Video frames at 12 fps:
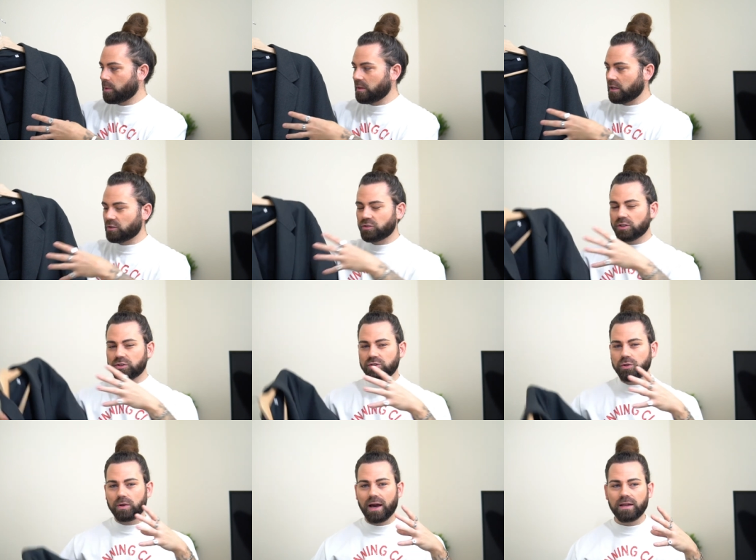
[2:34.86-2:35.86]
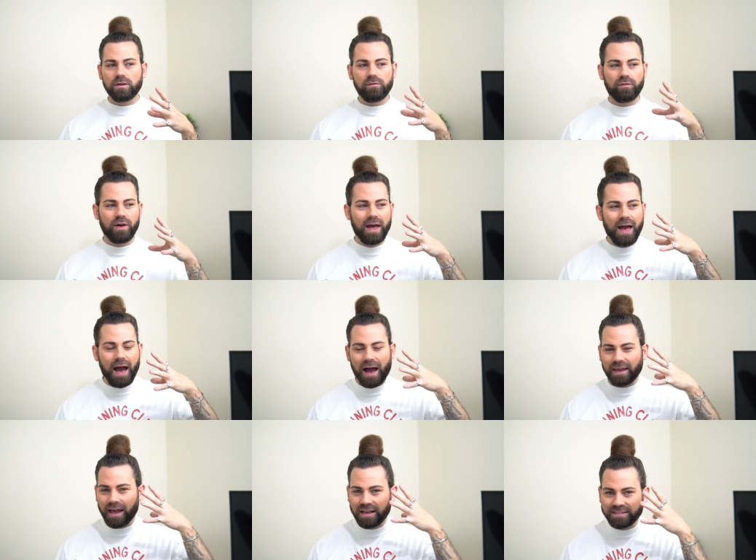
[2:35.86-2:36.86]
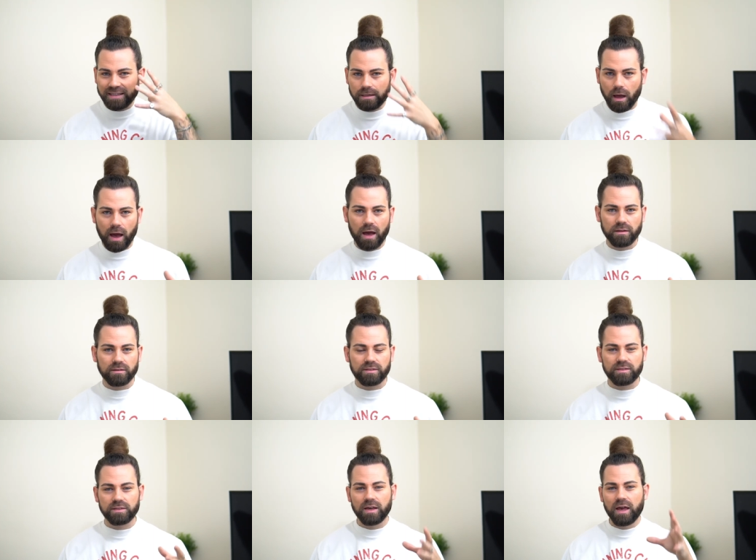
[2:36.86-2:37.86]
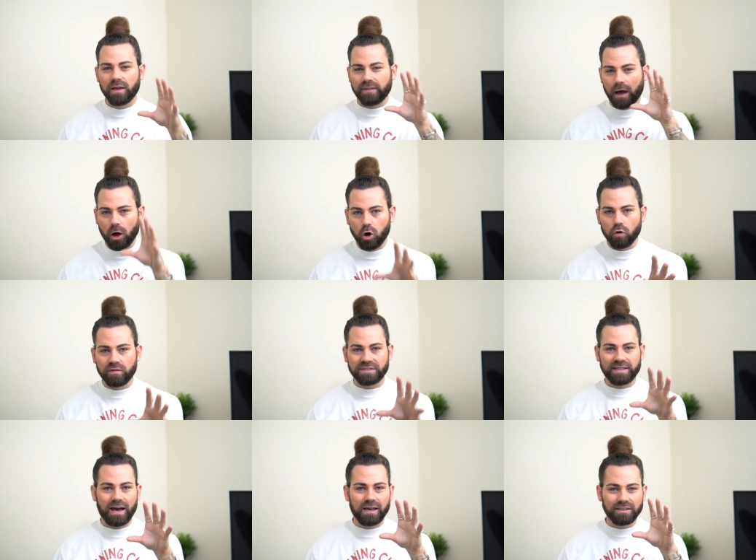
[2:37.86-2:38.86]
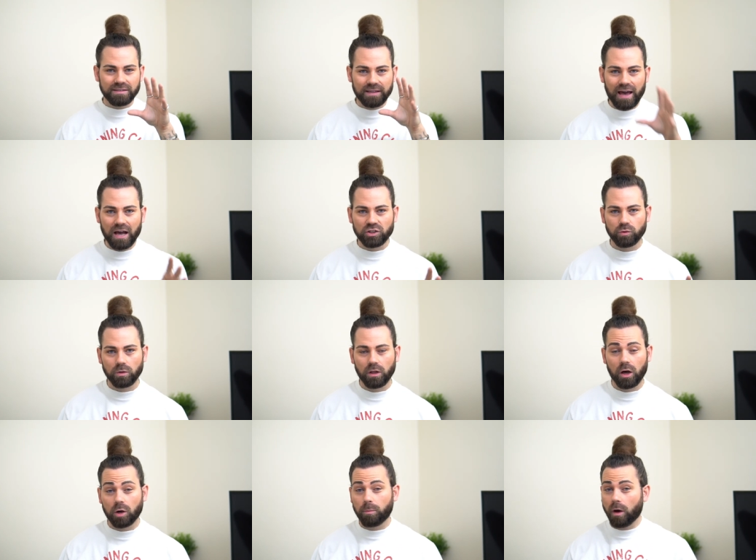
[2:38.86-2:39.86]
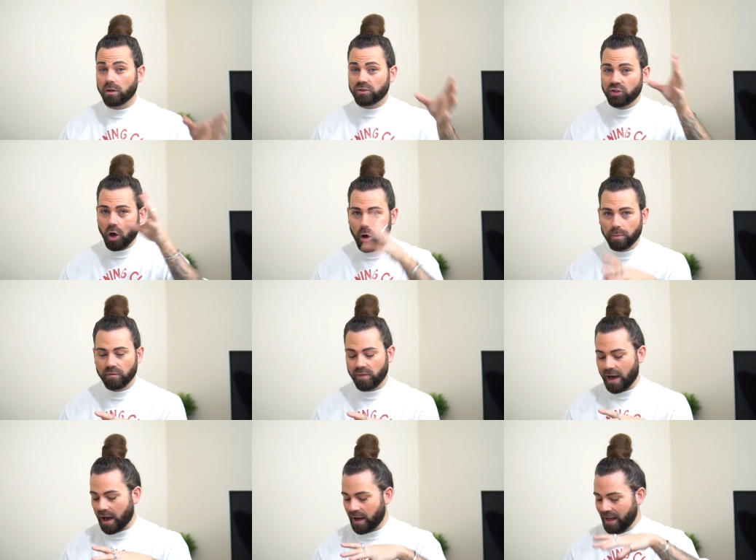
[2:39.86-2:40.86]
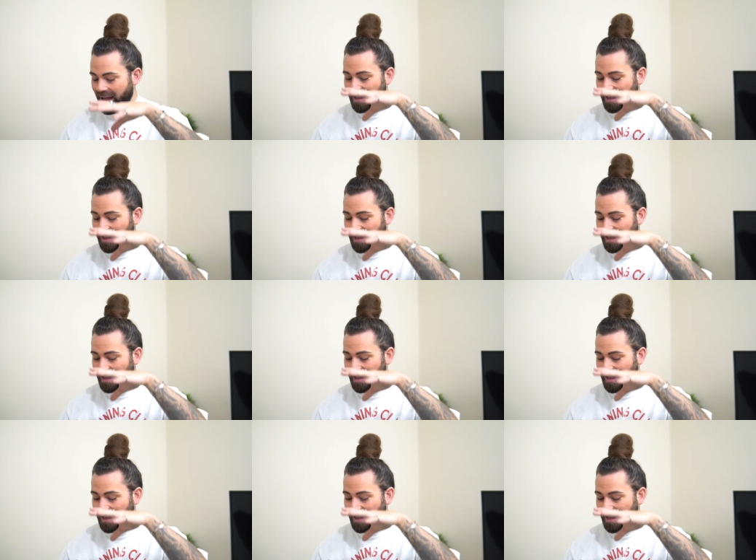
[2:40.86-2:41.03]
in these just to kind of, I guess, enhance that oversized casual look. But on top of that,